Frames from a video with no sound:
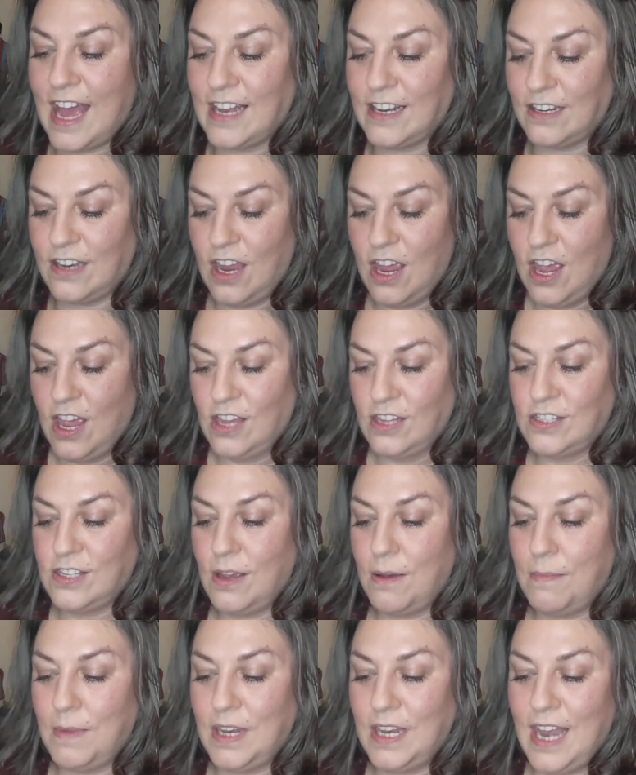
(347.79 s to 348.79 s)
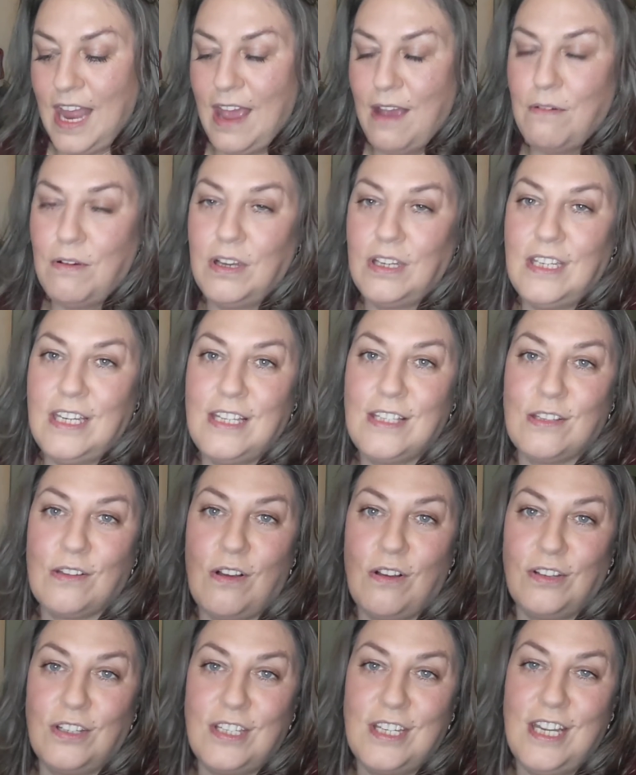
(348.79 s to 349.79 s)
and some now
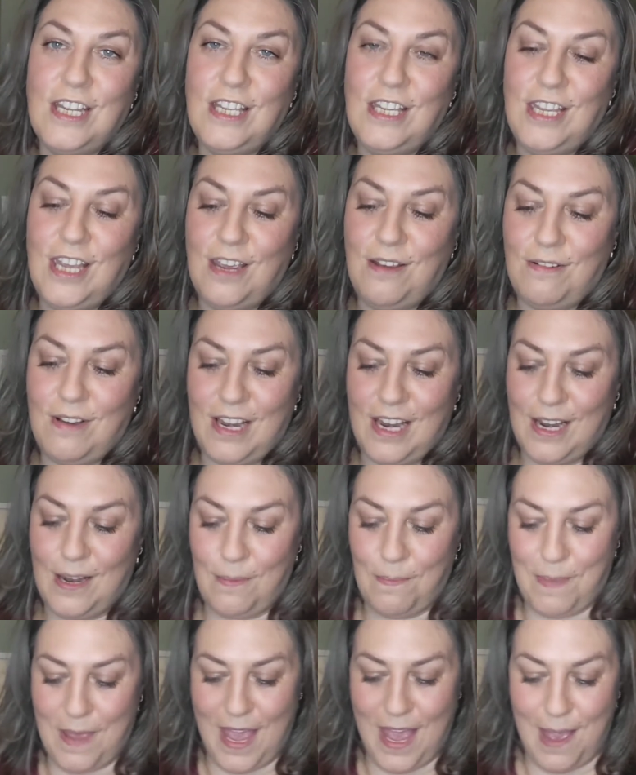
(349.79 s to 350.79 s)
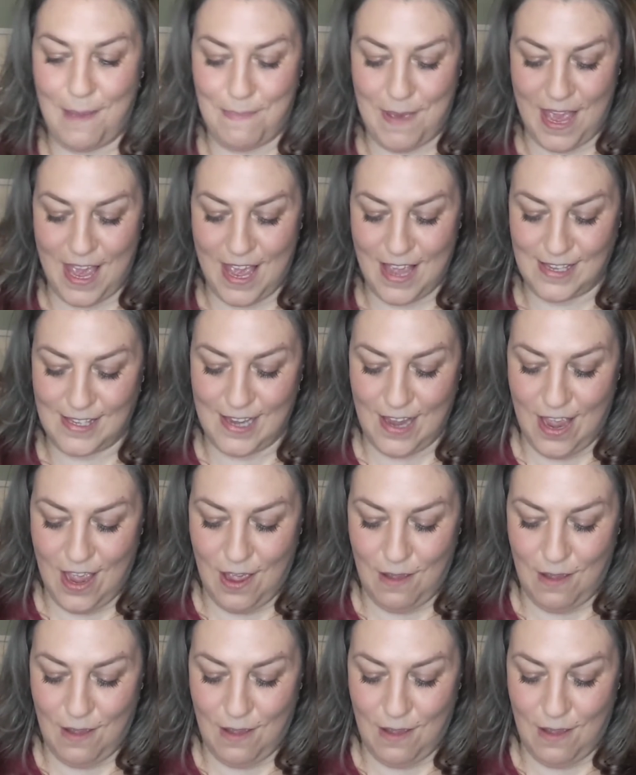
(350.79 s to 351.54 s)
discontinued little babies